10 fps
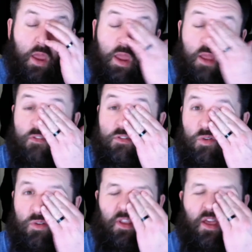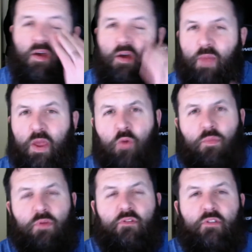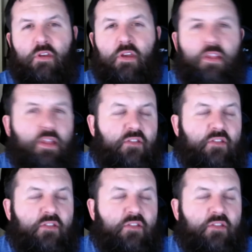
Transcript: And so my hope is to